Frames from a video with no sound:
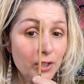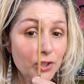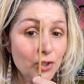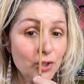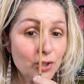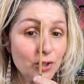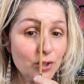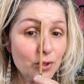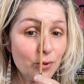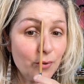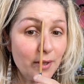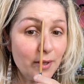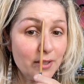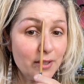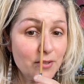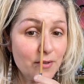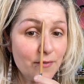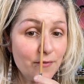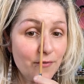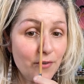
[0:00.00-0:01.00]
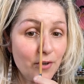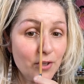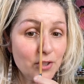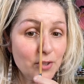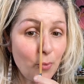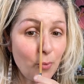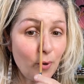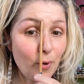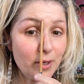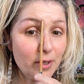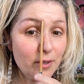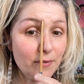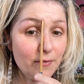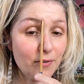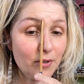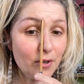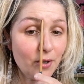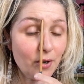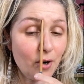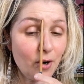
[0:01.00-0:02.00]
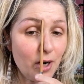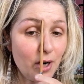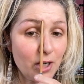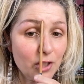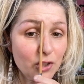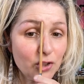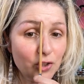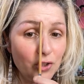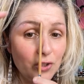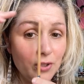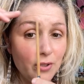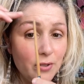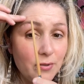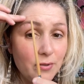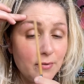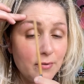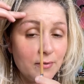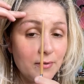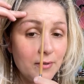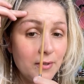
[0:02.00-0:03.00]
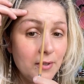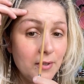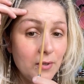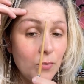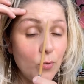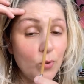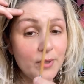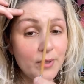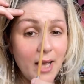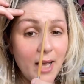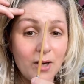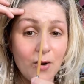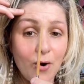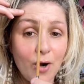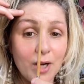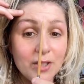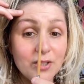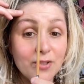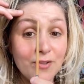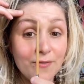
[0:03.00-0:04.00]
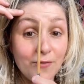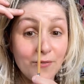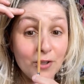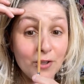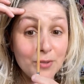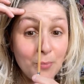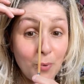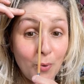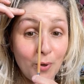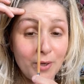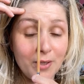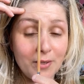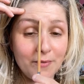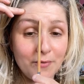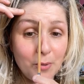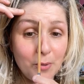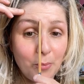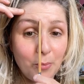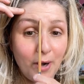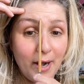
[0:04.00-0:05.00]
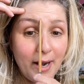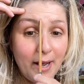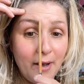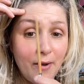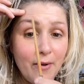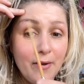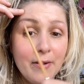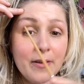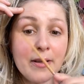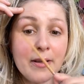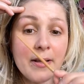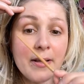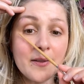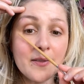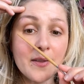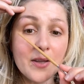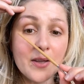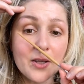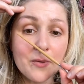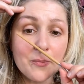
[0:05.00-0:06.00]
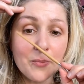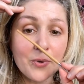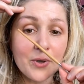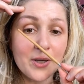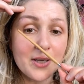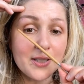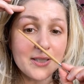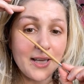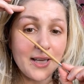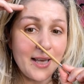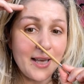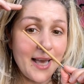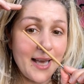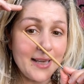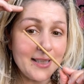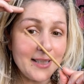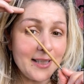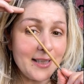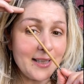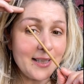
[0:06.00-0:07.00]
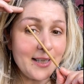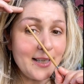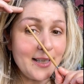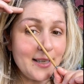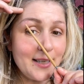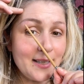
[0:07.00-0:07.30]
So there's the first point of your arch. Well, not arch, the first point of your brow. Then you put it diagonally.